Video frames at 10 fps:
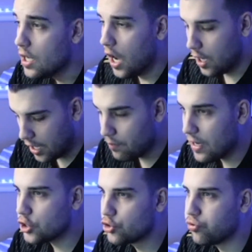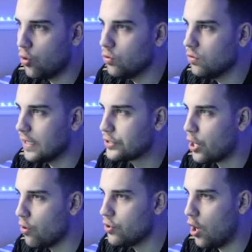I, uh, my controller like turned
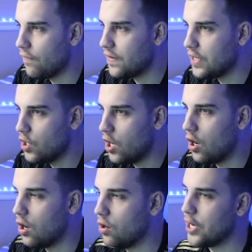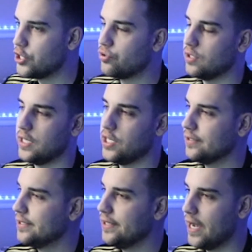off and he... Oh, I tried.
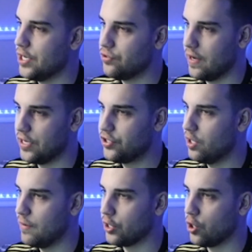I tried. That should have been a goal.